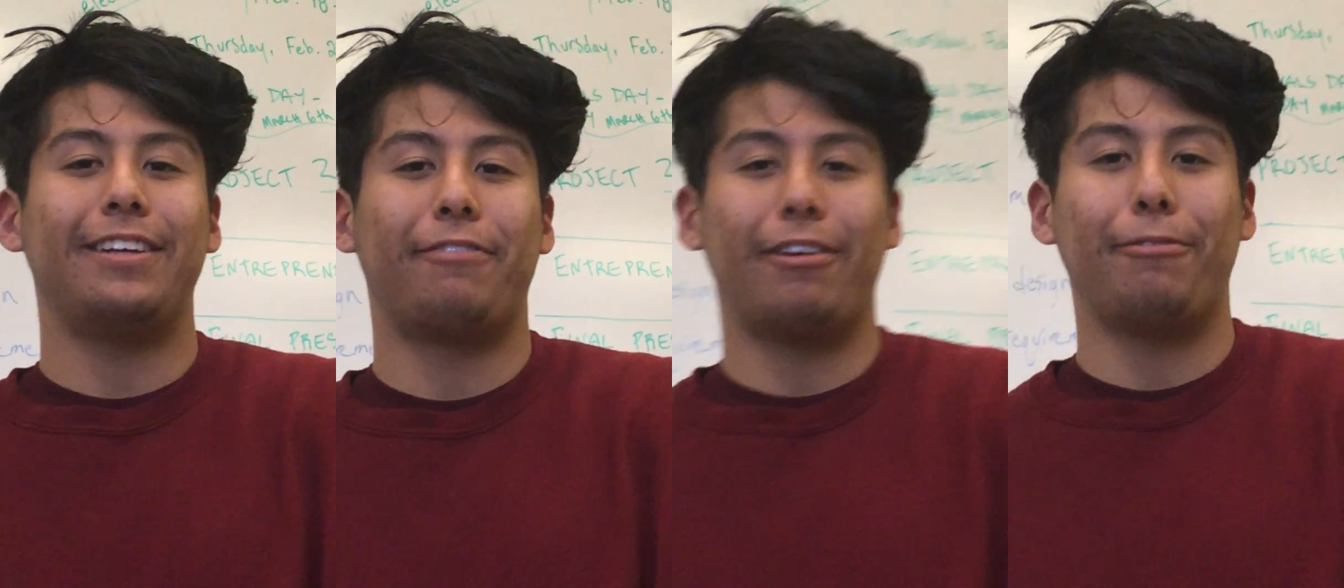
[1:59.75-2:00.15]

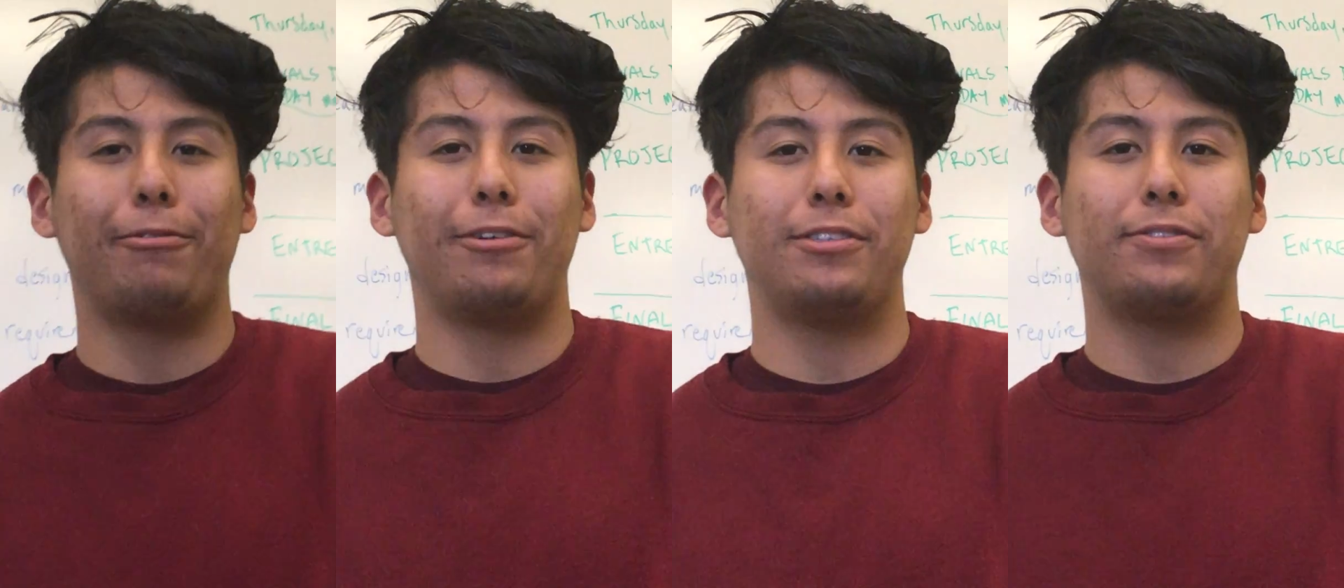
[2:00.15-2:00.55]
different
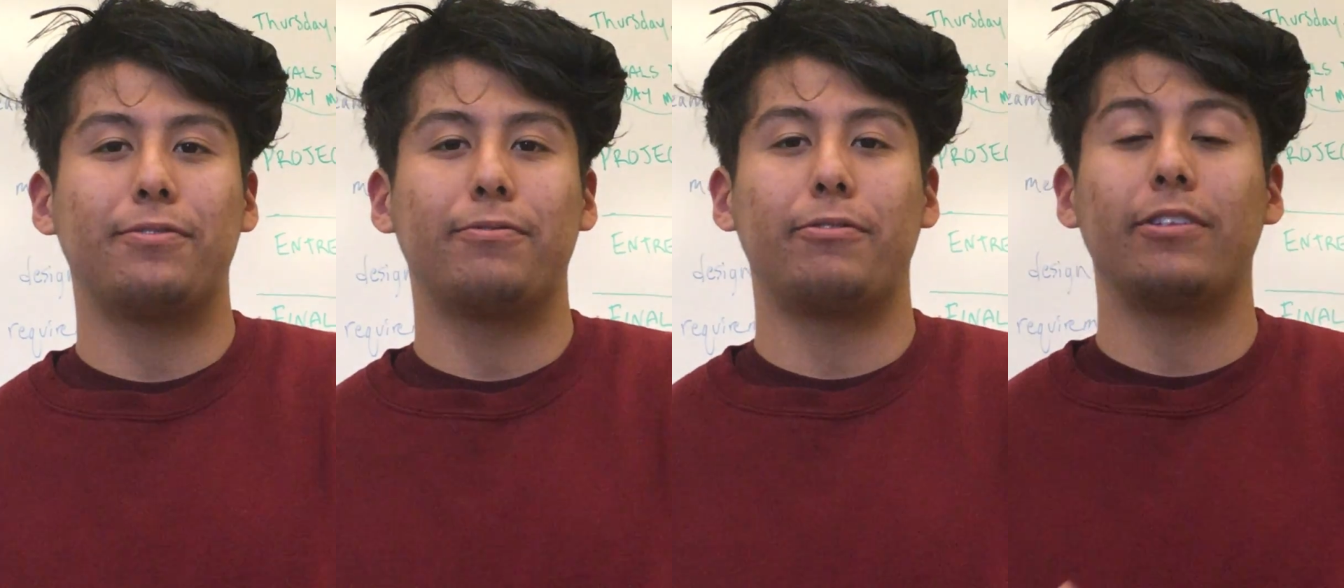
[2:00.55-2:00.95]
awards
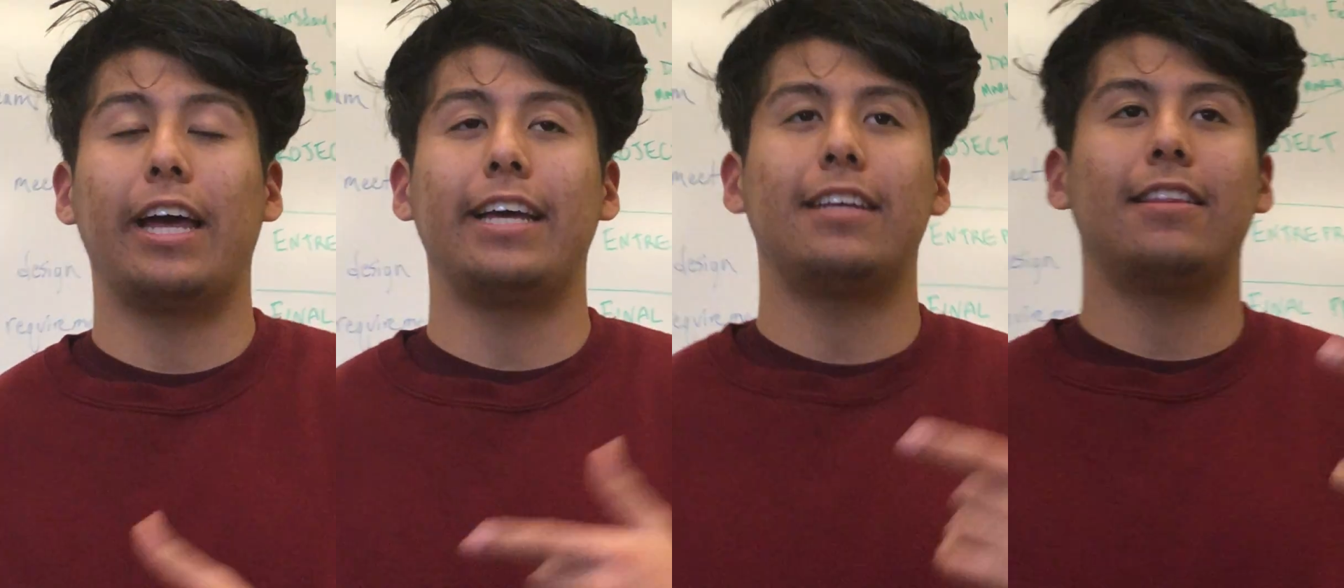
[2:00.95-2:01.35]

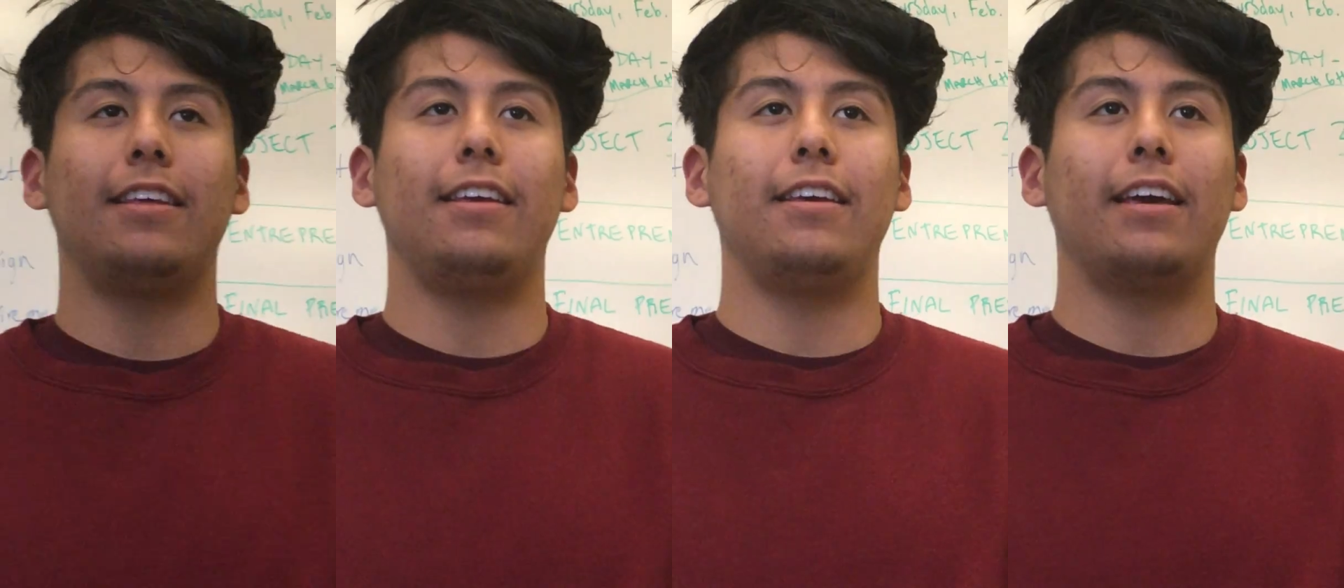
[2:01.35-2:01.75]
like
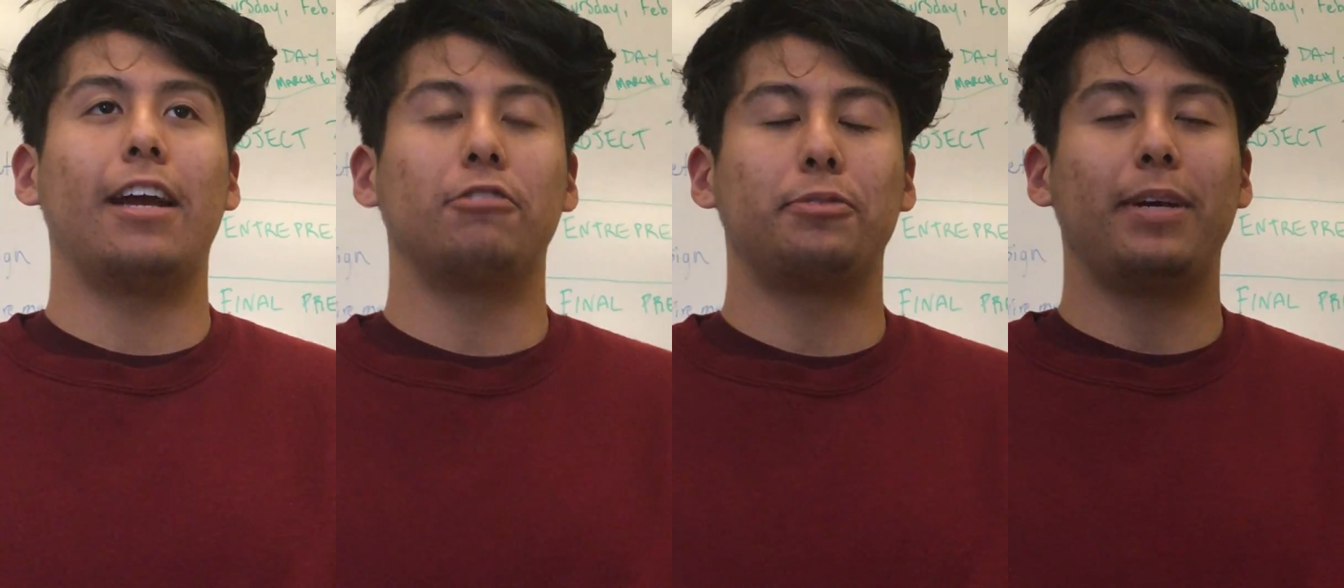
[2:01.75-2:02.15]

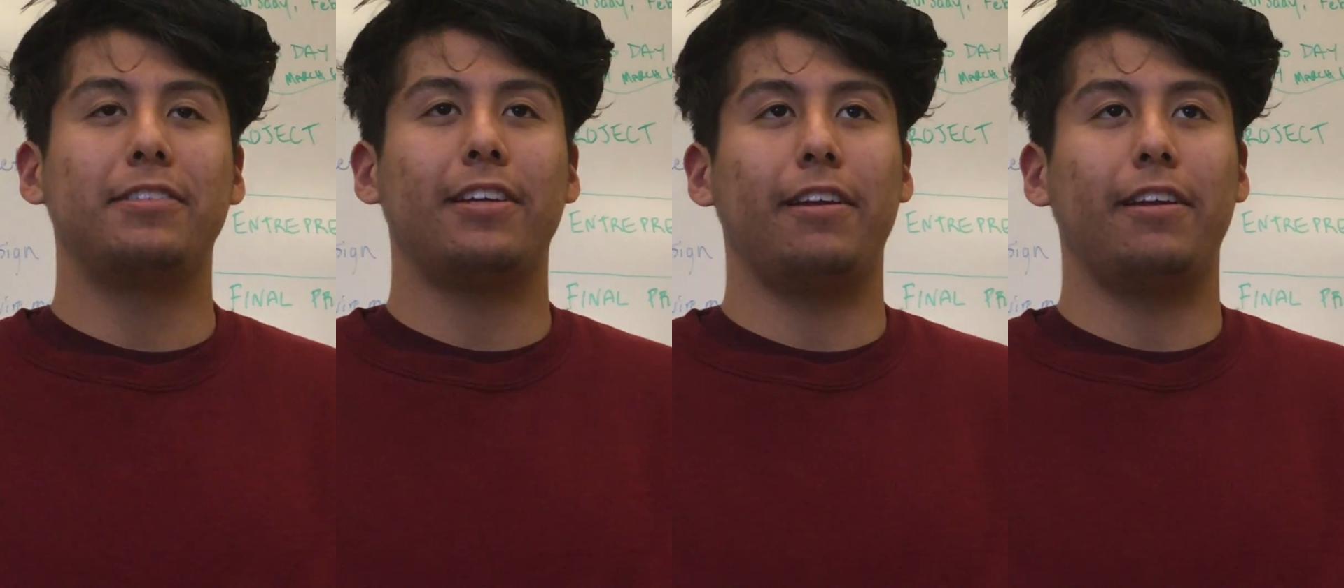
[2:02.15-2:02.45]
the Aerospace